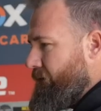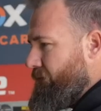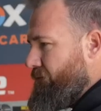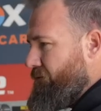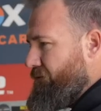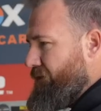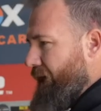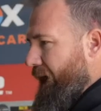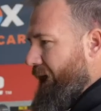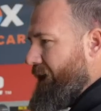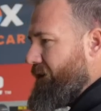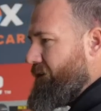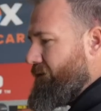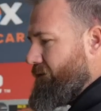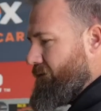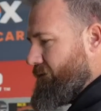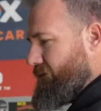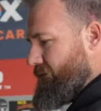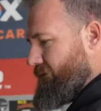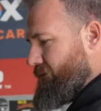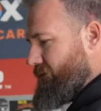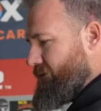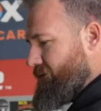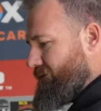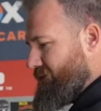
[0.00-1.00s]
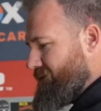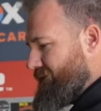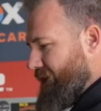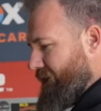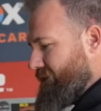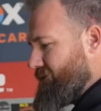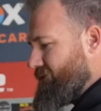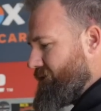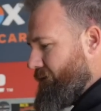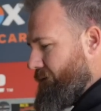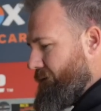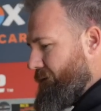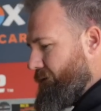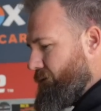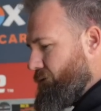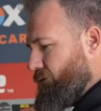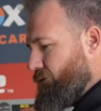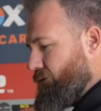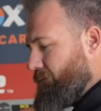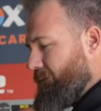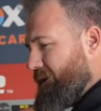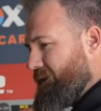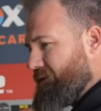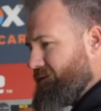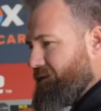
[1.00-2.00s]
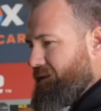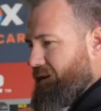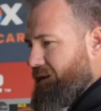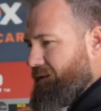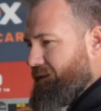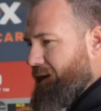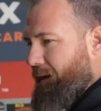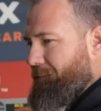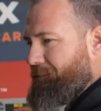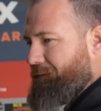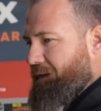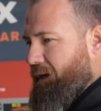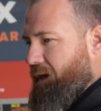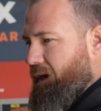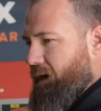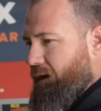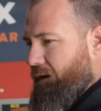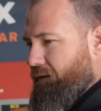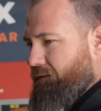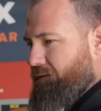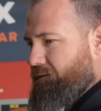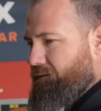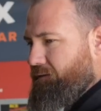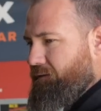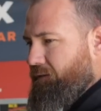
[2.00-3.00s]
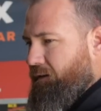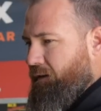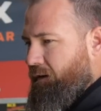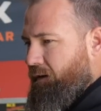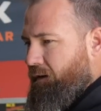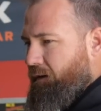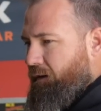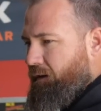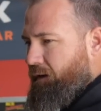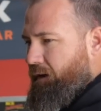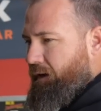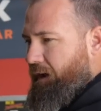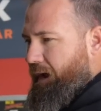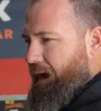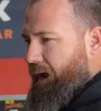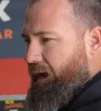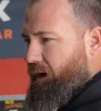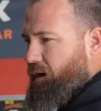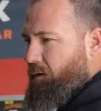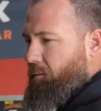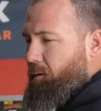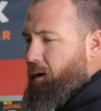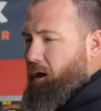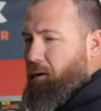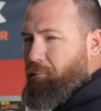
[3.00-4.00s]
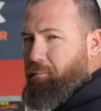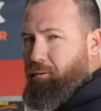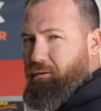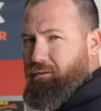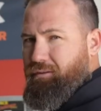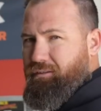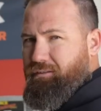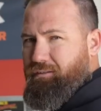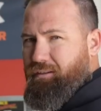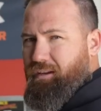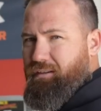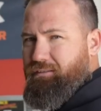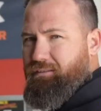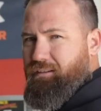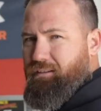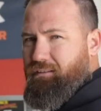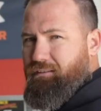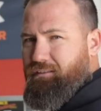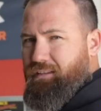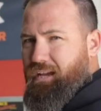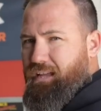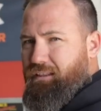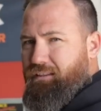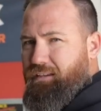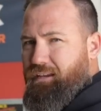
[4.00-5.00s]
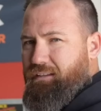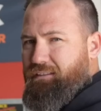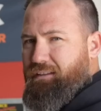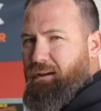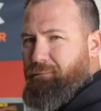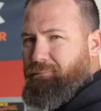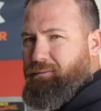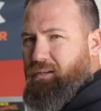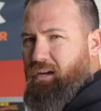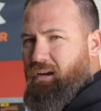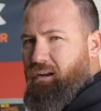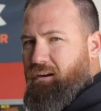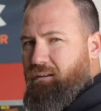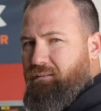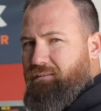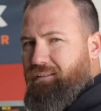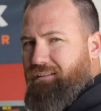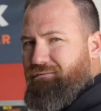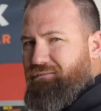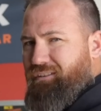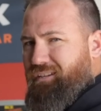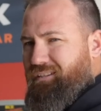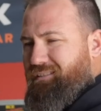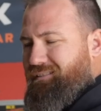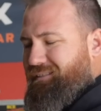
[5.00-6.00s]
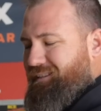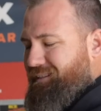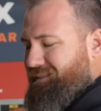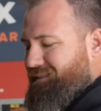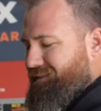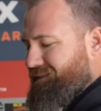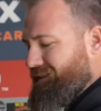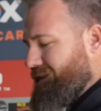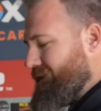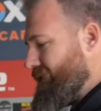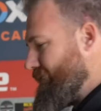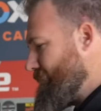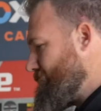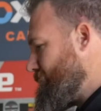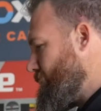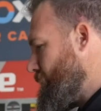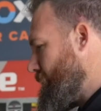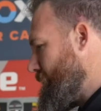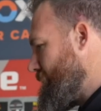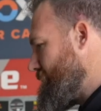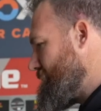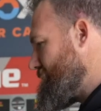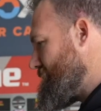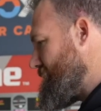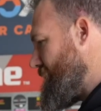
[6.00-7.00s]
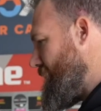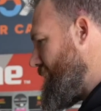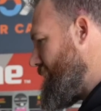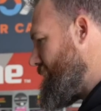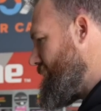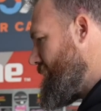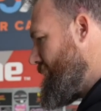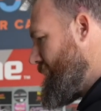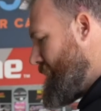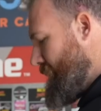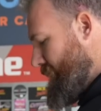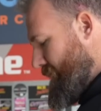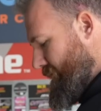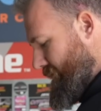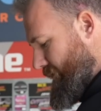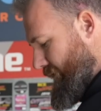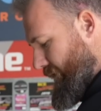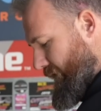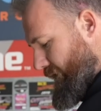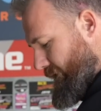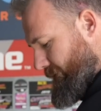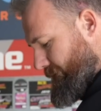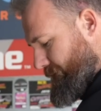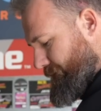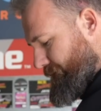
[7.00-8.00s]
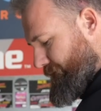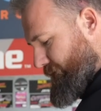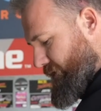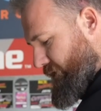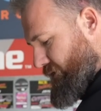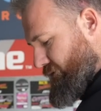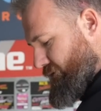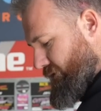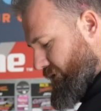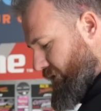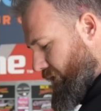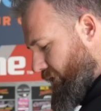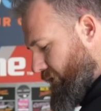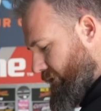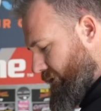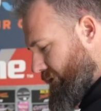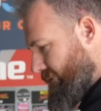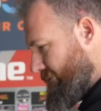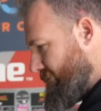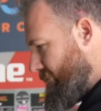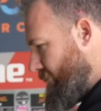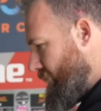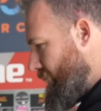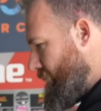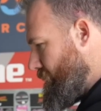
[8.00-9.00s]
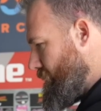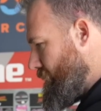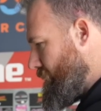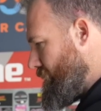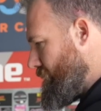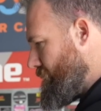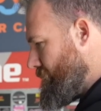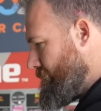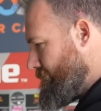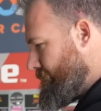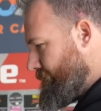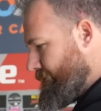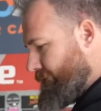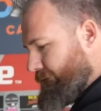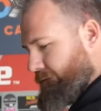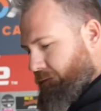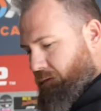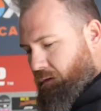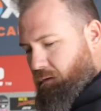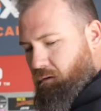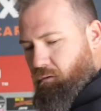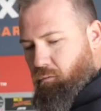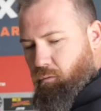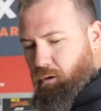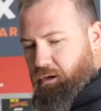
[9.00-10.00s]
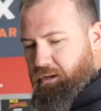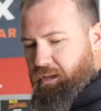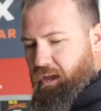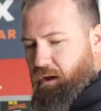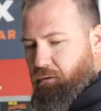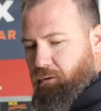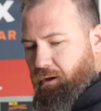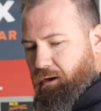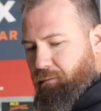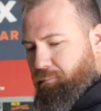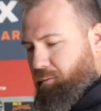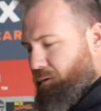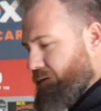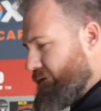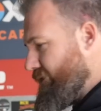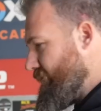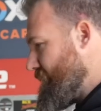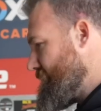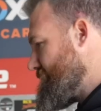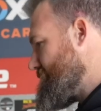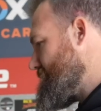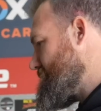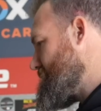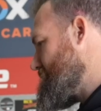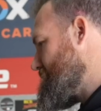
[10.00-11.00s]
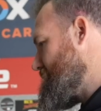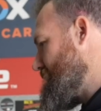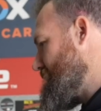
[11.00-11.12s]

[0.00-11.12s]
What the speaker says: that section of the loom into the adapter harness. And I'm hypothesizing that the adapter harness even exists at this point. So going to drill a hole in the firewall, work out where to put this,